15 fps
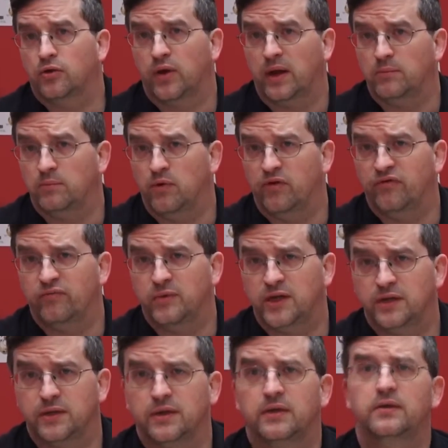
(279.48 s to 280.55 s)
create
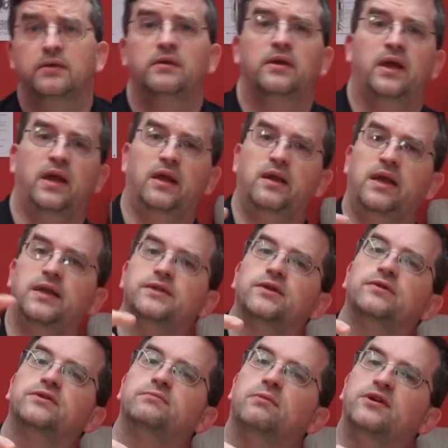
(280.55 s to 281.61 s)
movement and
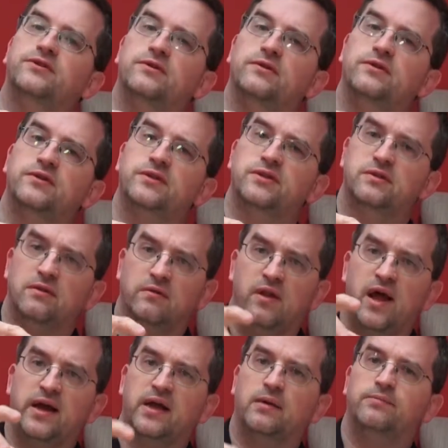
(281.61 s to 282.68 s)
as those muscles
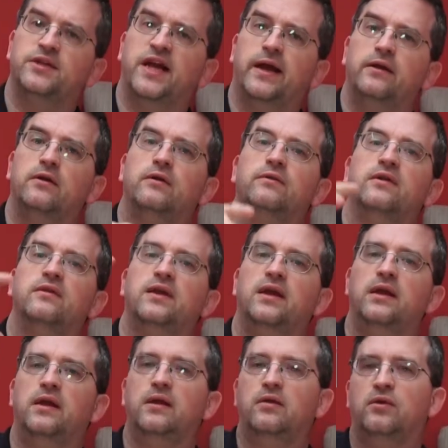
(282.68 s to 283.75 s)
lock up tighter, then
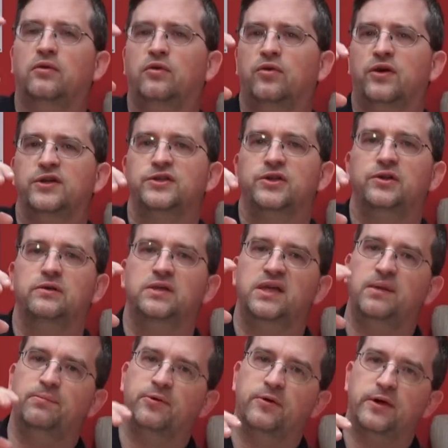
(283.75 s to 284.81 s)
they crush you
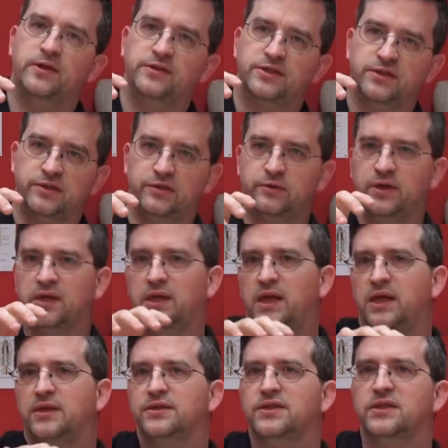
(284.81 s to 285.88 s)
deeper into
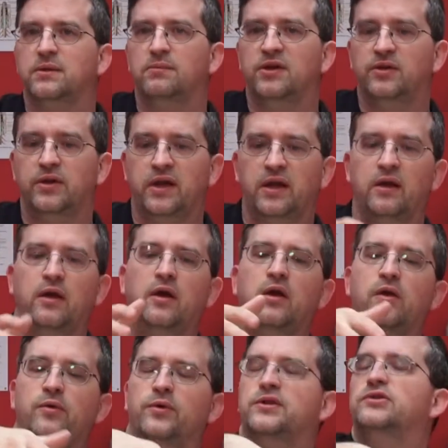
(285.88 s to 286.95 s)
any instability,
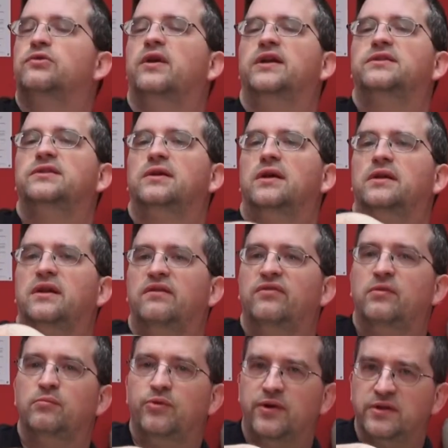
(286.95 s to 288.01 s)
which creates
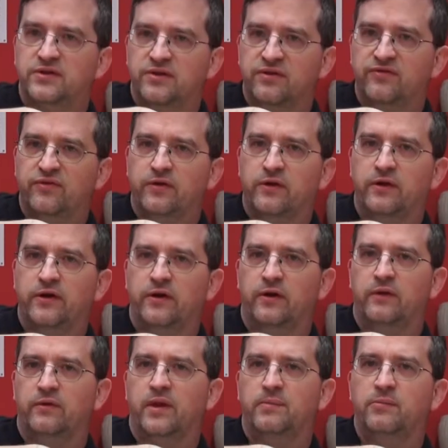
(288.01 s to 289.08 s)
uneven pressure for
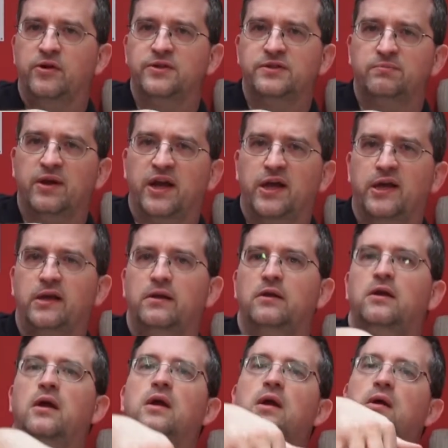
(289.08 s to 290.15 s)
your lumbar
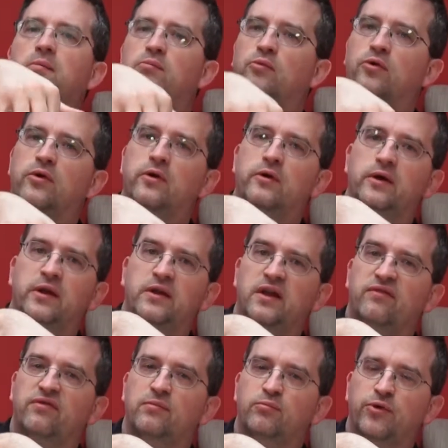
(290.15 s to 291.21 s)
spine, more
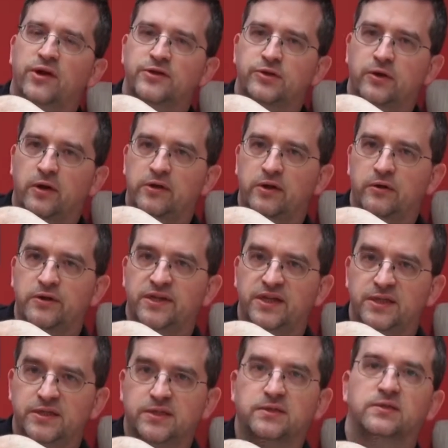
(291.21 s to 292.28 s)
uneven pressure on your
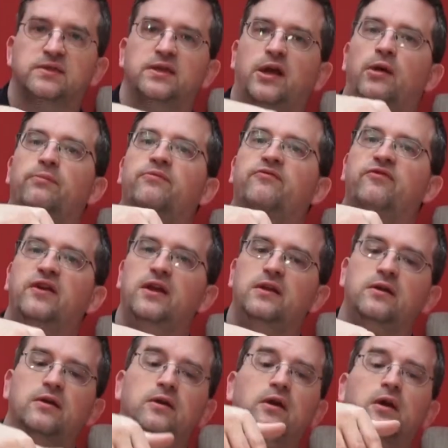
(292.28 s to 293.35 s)
discs to help
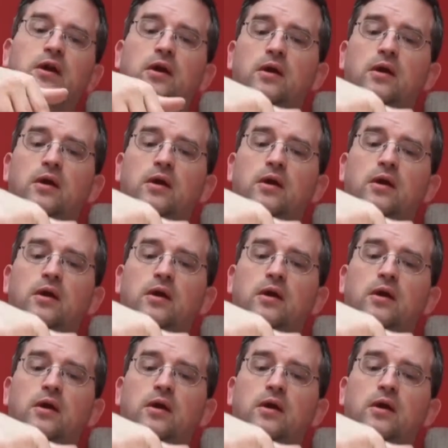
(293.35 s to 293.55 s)
feed